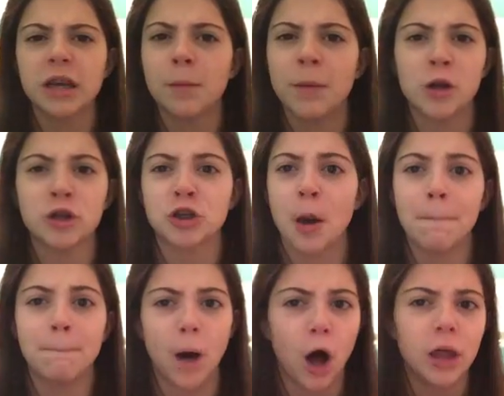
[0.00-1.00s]
like about to
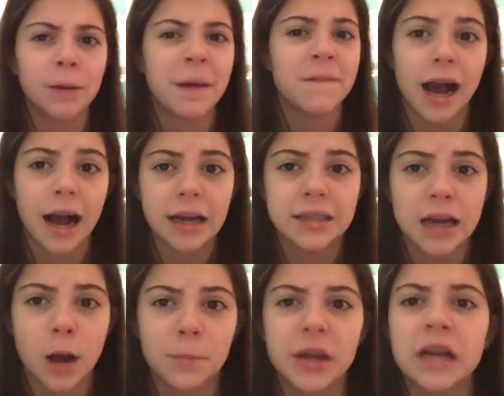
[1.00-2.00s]
start bawling my eyes
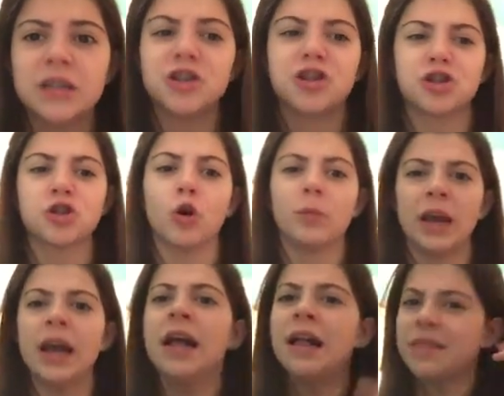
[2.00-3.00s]
out because he just told
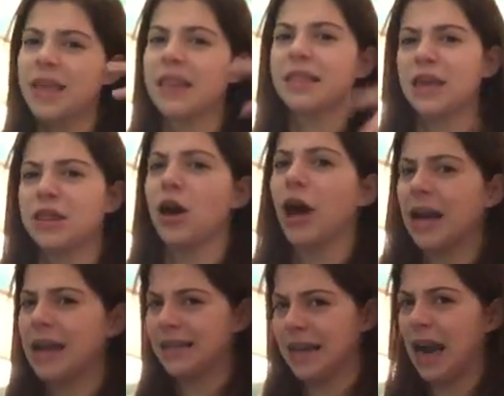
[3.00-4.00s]
me that they thought
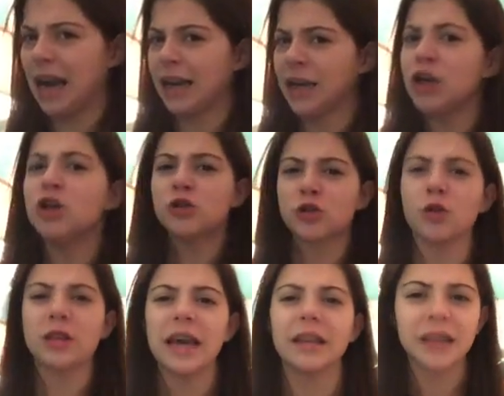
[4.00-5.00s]
I died, so
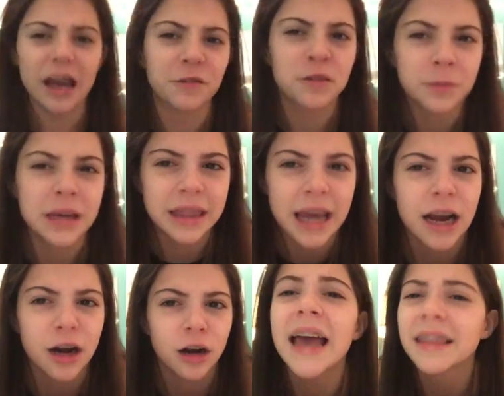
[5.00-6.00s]
they left me
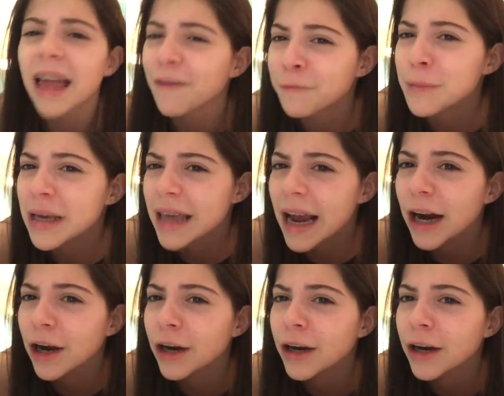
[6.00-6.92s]
there. They left me there.